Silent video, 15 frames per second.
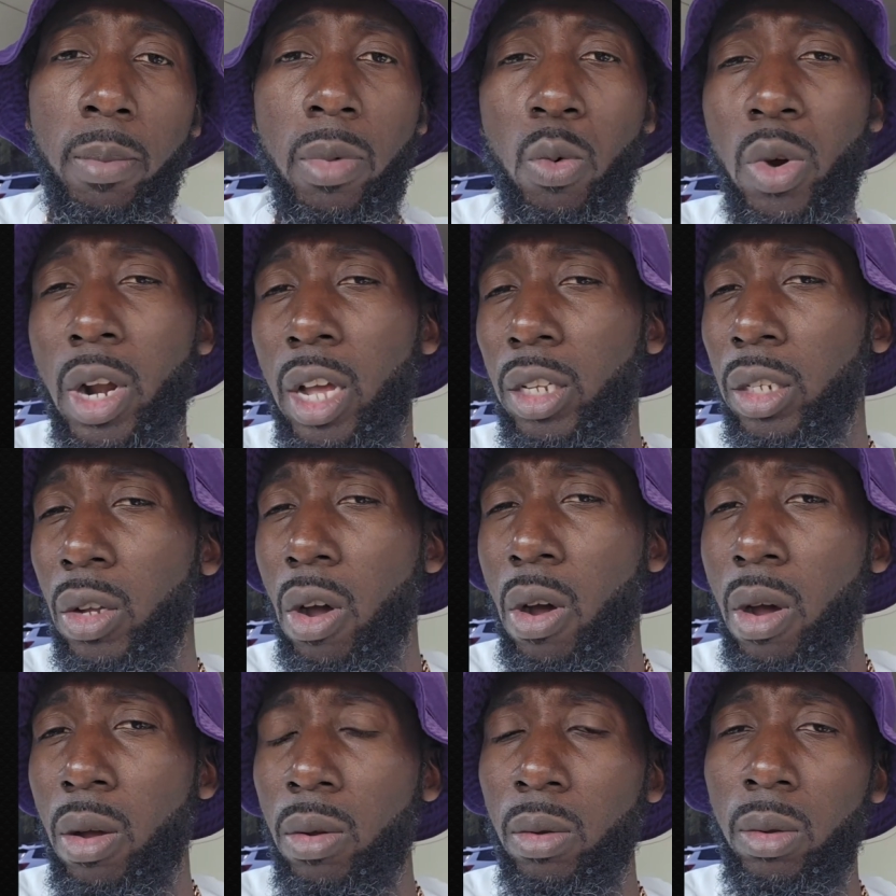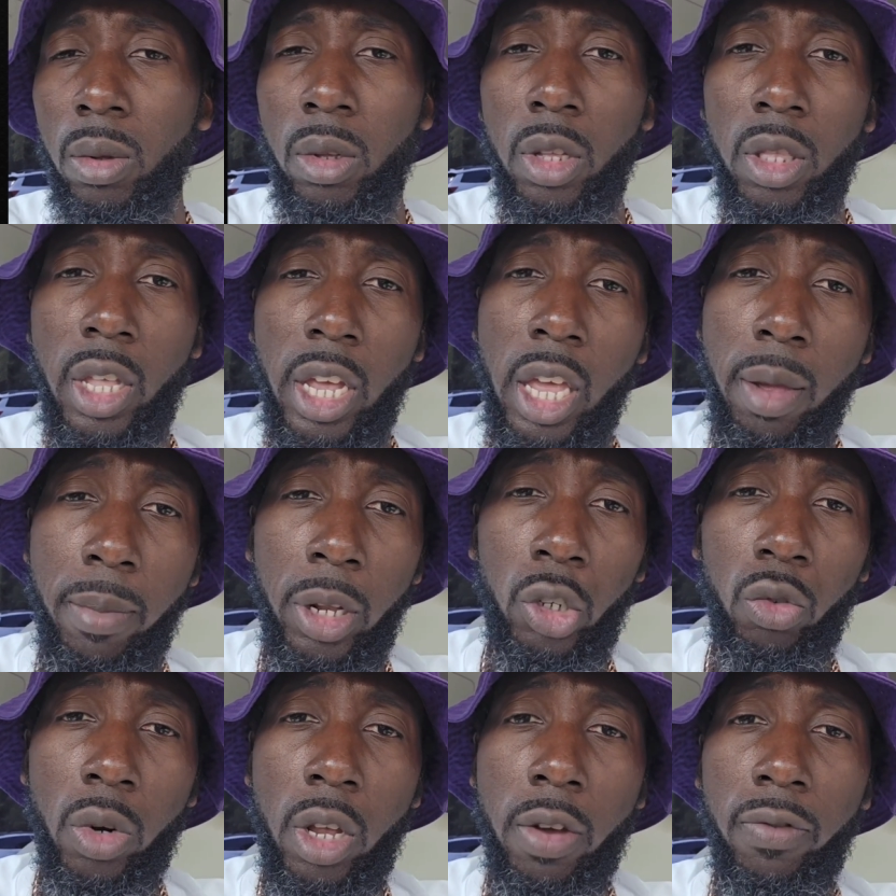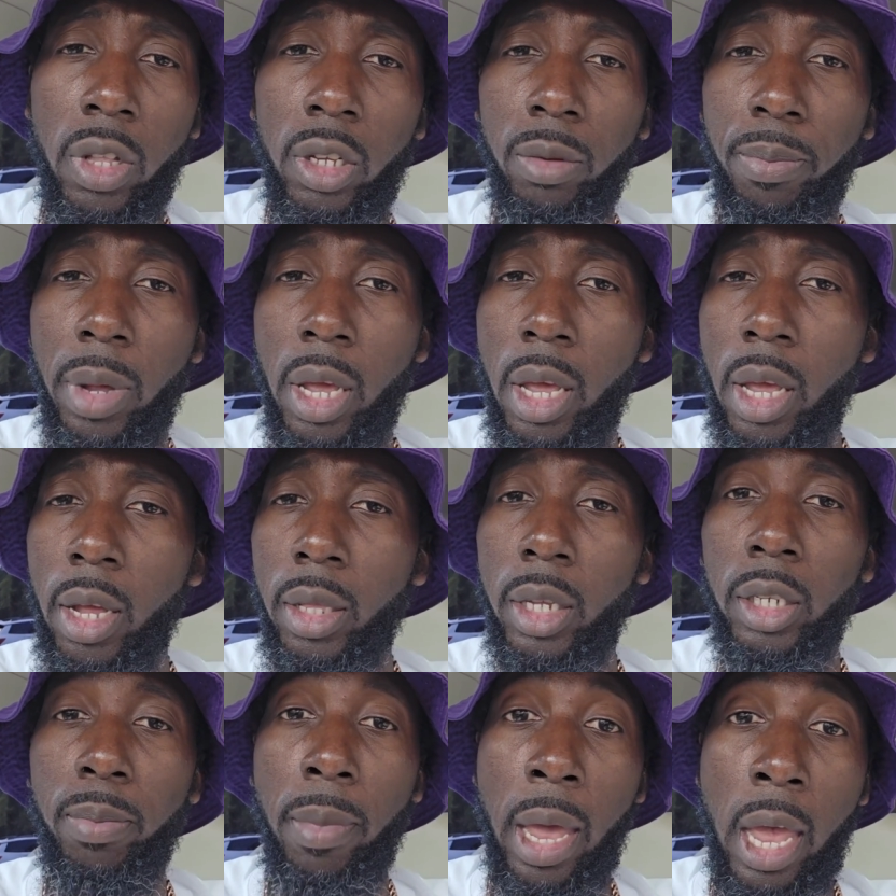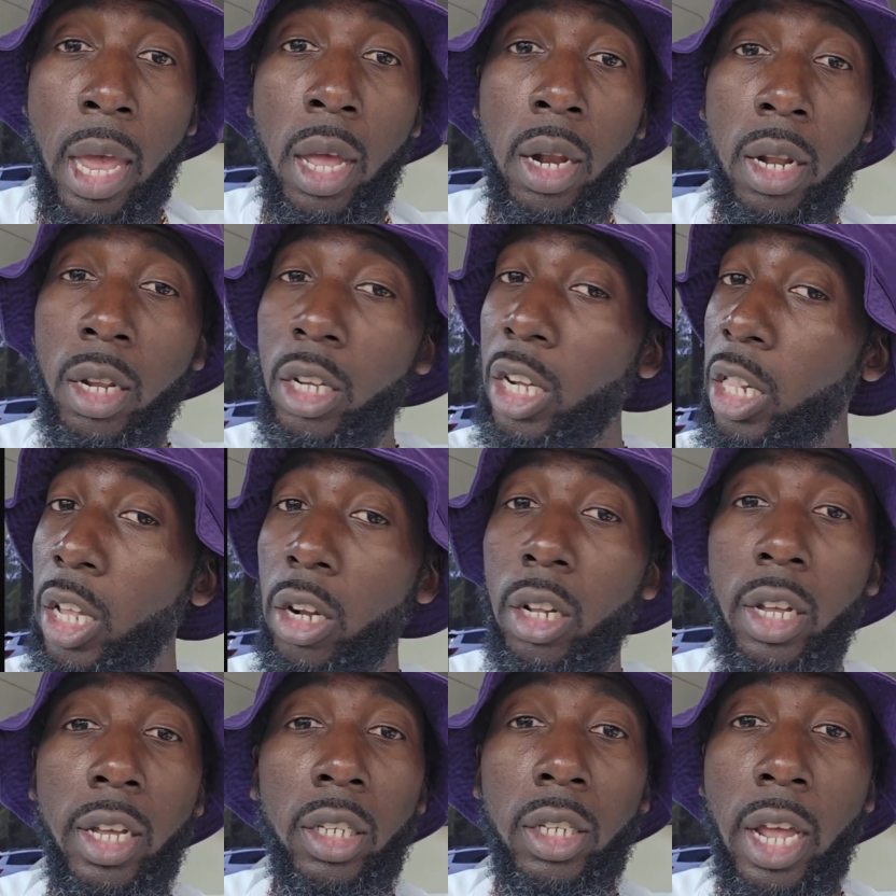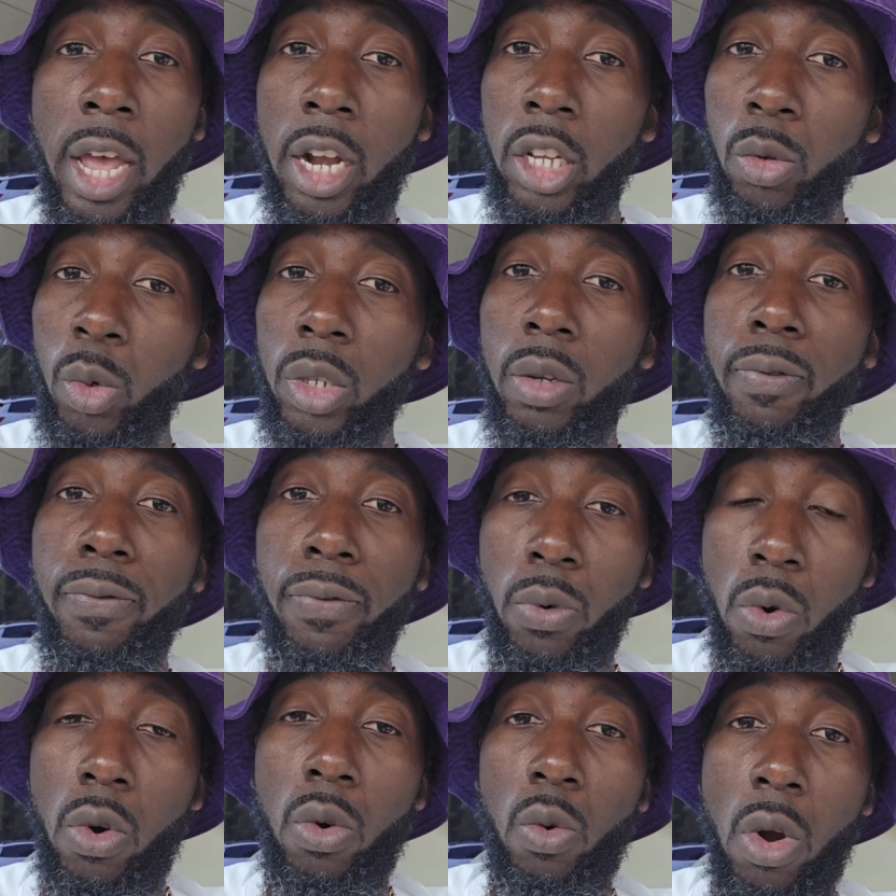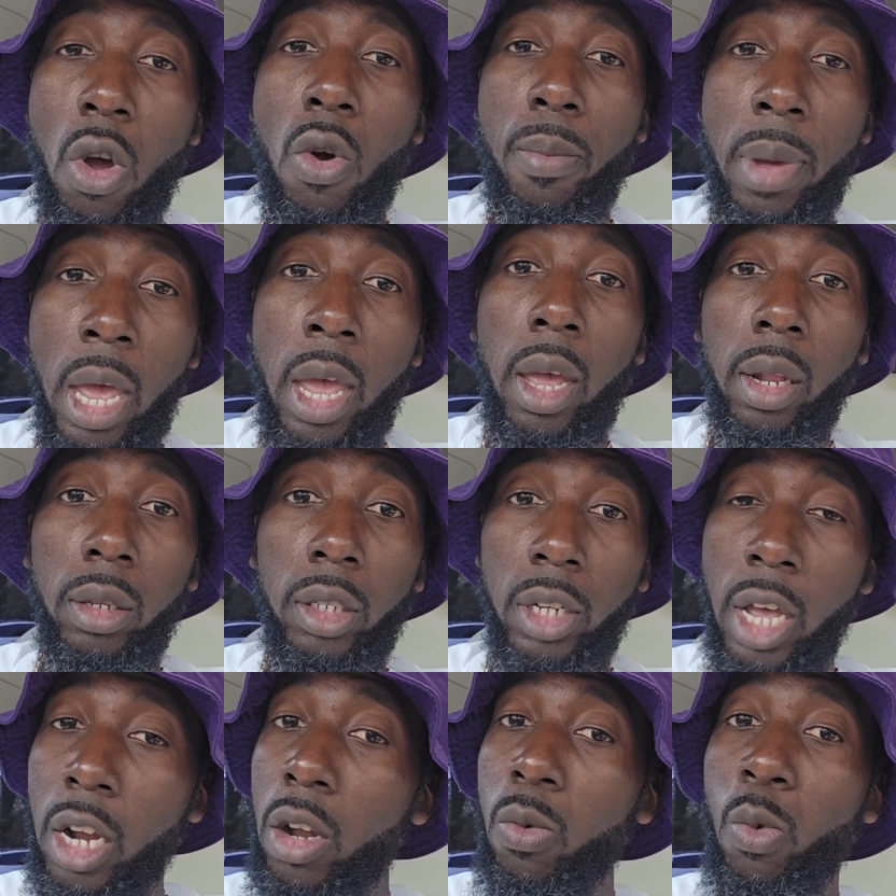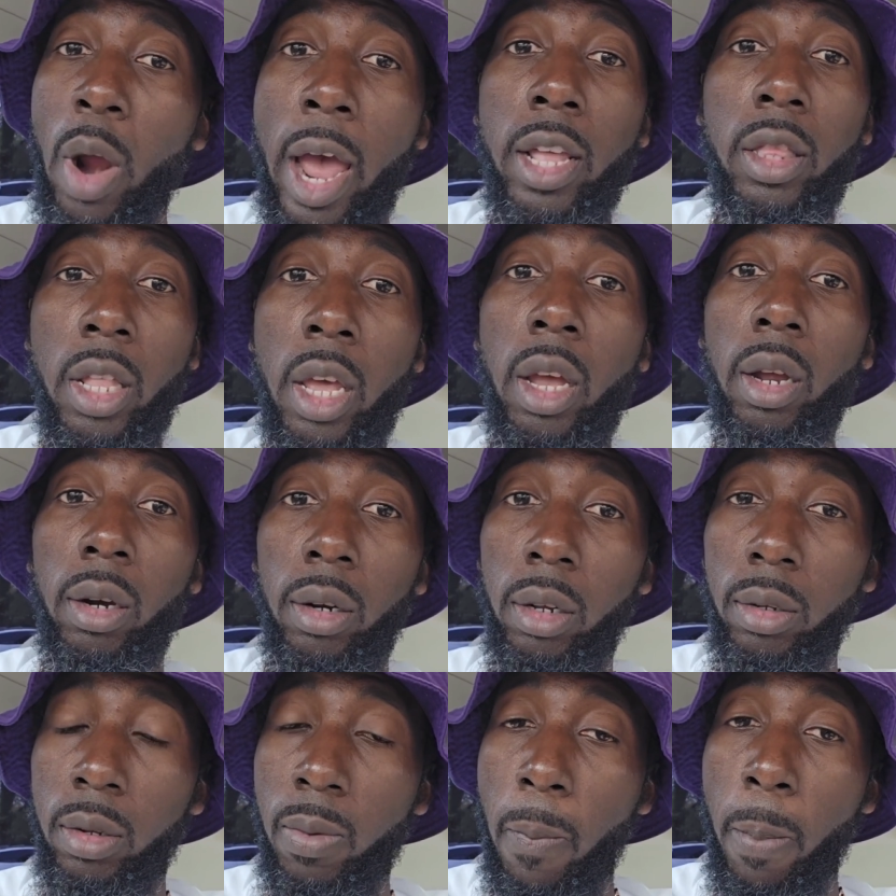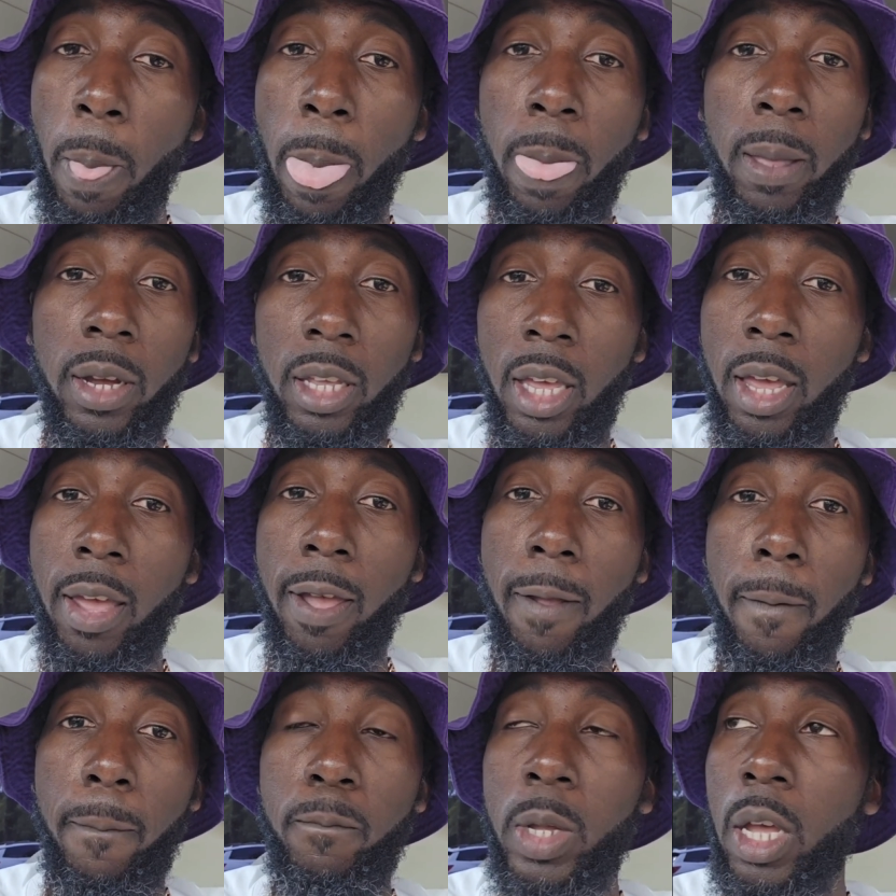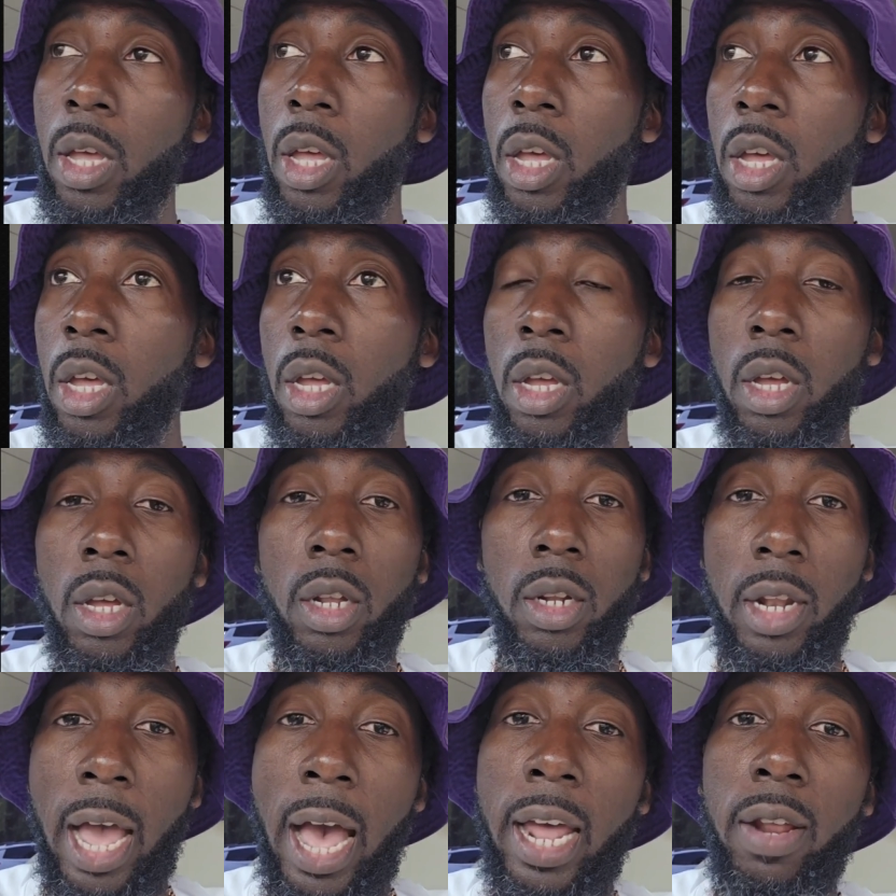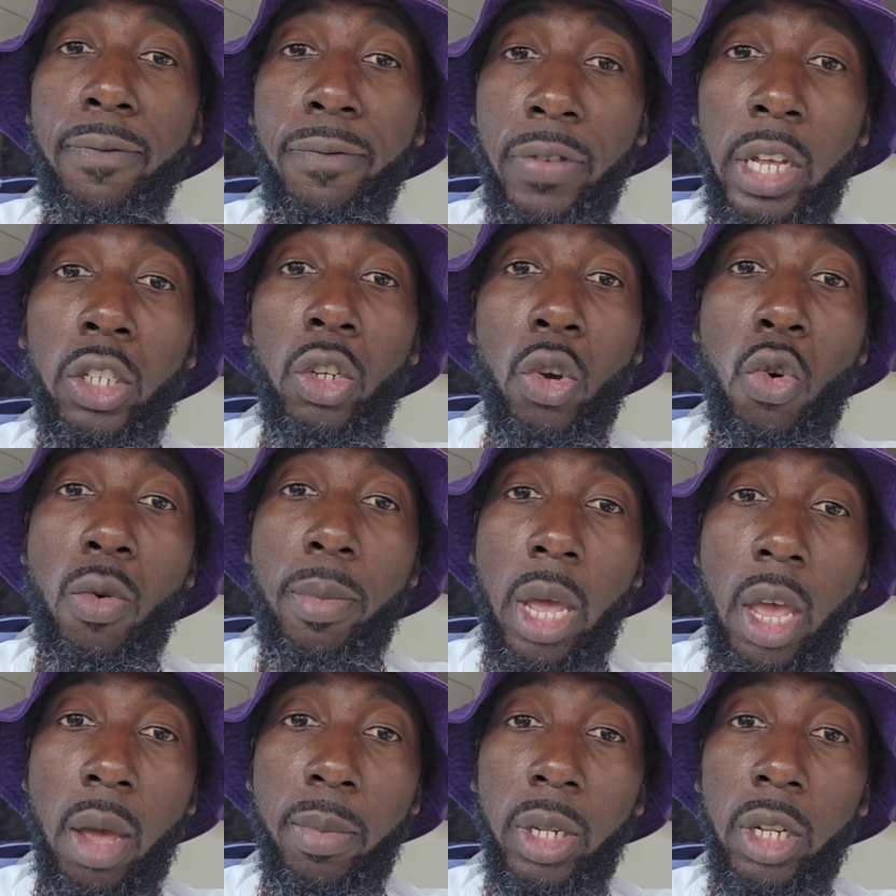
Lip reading: But when I saw the imagery of this being, this man, clearly as day, this was a full-grown man standing right there. Again, not a physical man,